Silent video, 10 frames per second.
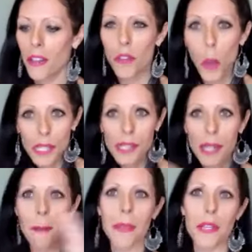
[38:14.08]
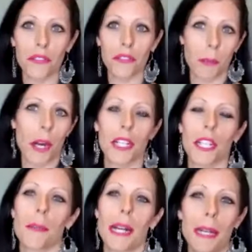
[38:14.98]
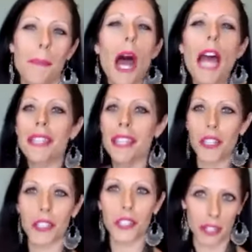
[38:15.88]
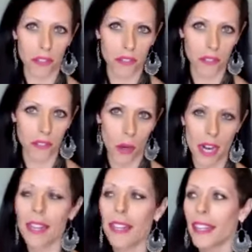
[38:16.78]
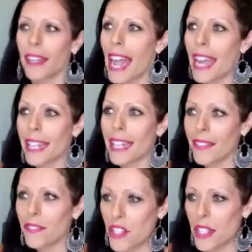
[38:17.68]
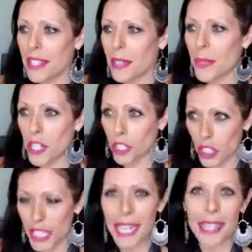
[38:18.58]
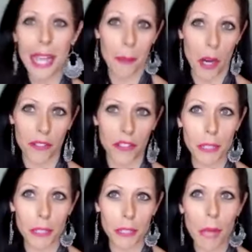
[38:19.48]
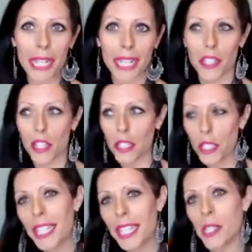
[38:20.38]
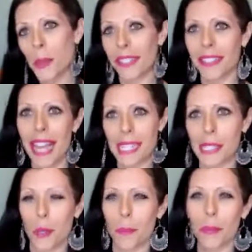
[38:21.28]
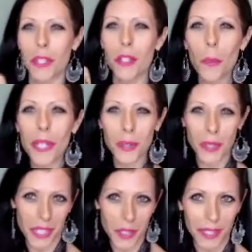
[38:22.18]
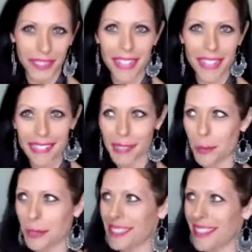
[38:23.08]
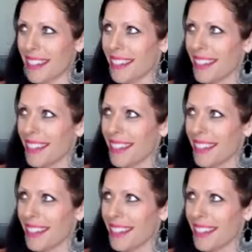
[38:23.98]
focus on a beautiful part of your body, a body that you're grateful for, and envision that when you're looking at that part of your body, you're looking into a kaleidoscope. And you know, when you look into a kaleidoscope, it's like